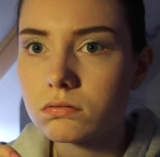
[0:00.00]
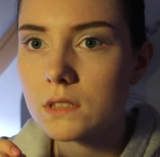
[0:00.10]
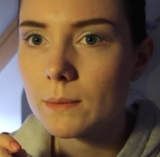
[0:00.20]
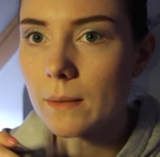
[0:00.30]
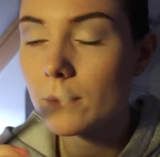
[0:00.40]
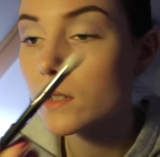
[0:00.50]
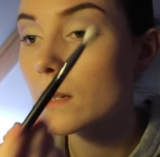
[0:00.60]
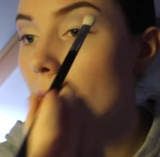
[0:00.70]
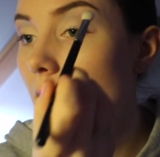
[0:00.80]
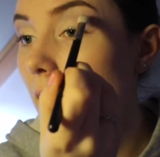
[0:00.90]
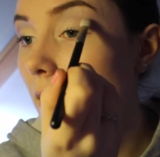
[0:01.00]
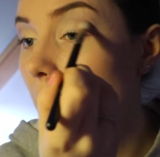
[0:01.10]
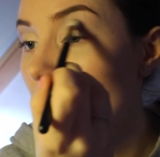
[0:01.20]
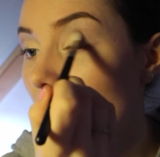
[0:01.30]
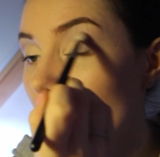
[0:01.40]
September or something. And
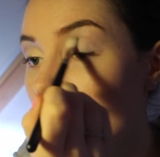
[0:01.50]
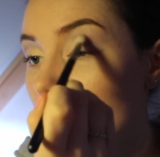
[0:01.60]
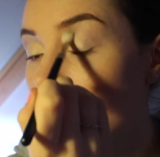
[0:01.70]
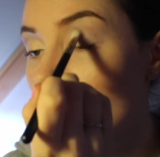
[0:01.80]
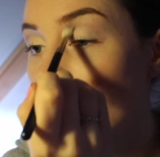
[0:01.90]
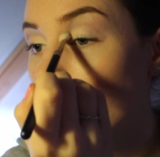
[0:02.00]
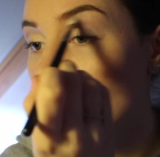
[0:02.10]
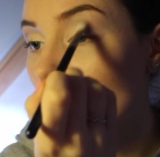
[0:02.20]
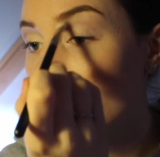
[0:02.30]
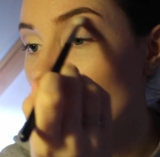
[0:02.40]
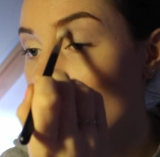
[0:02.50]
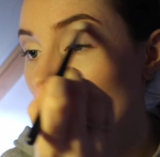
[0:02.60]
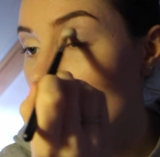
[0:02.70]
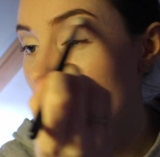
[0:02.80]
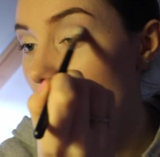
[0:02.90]
then that Christmas, my mum got
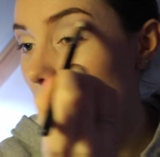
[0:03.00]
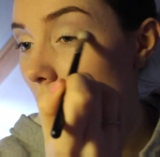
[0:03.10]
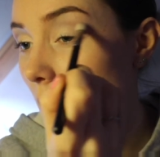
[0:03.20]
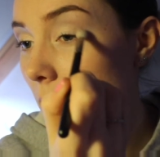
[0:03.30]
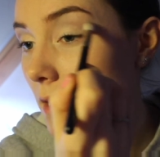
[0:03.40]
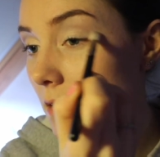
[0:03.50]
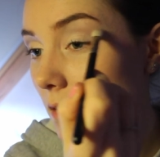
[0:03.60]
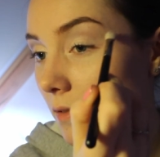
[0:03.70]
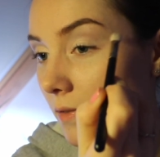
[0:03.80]
me basically all the bits